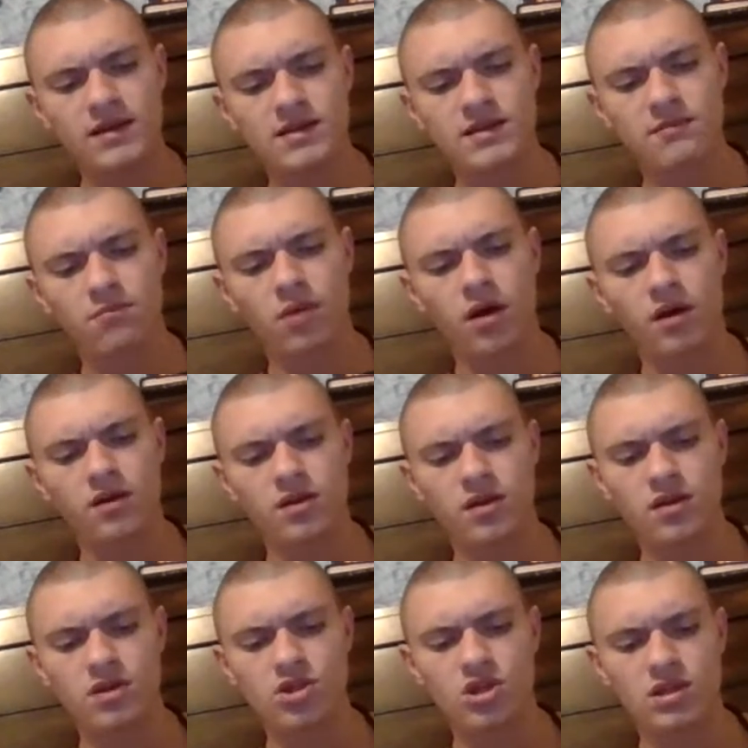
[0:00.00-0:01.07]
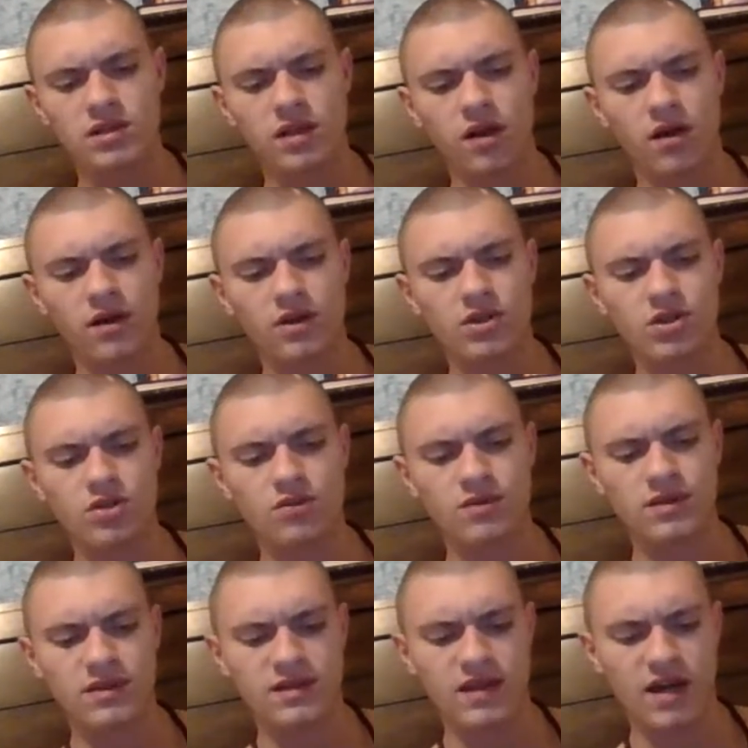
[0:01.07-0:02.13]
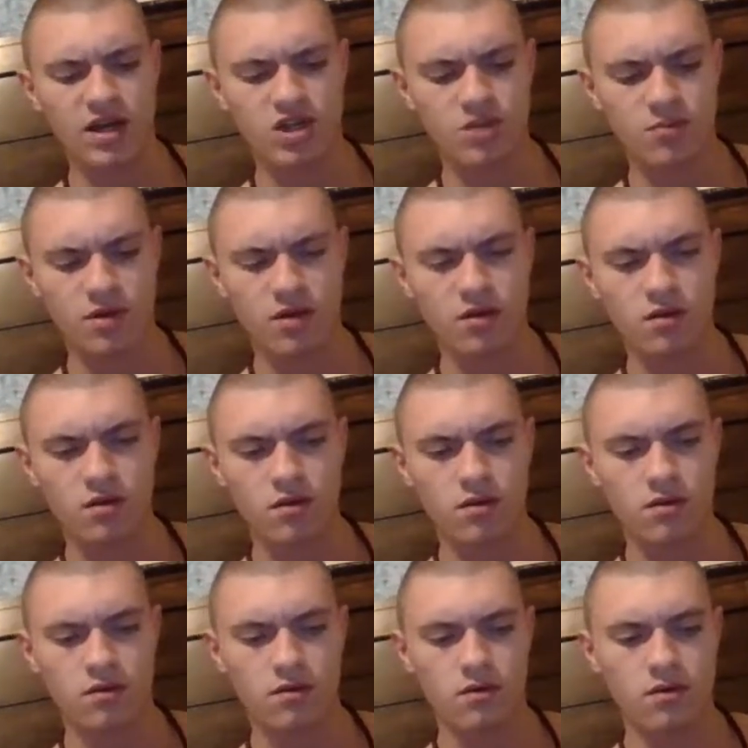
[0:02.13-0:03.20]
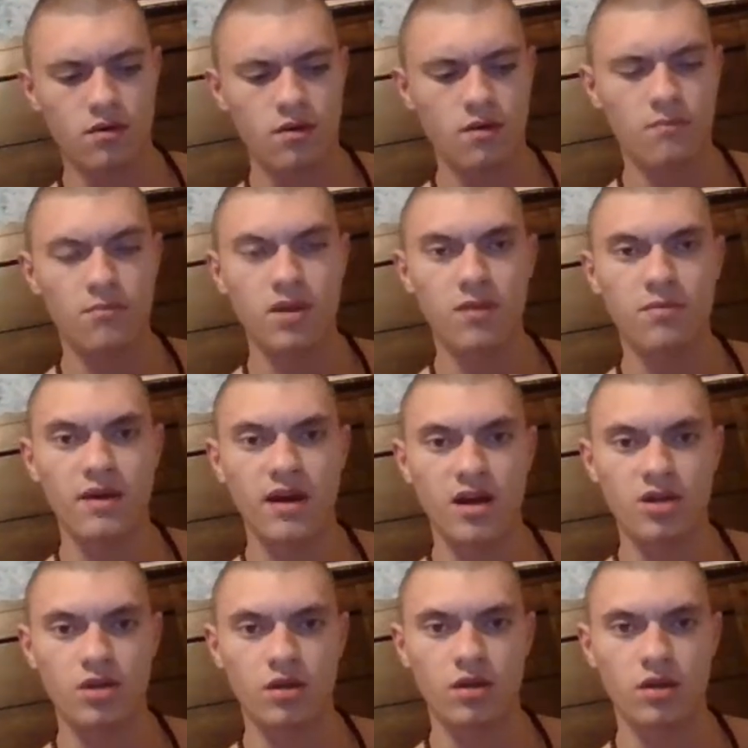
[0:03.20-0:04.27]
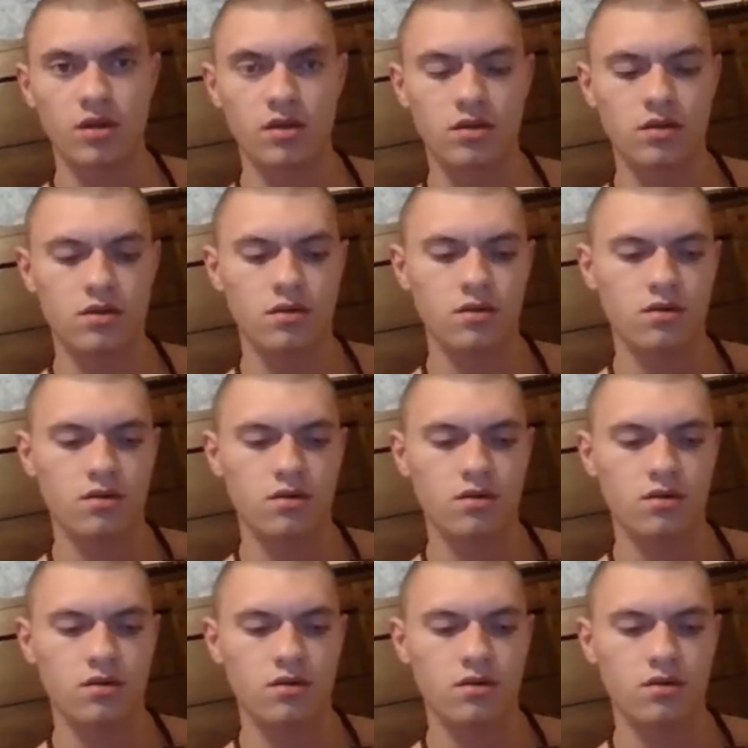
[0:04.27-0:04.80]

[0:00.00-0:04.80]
in bondage as long as there is attachment. Be passionless.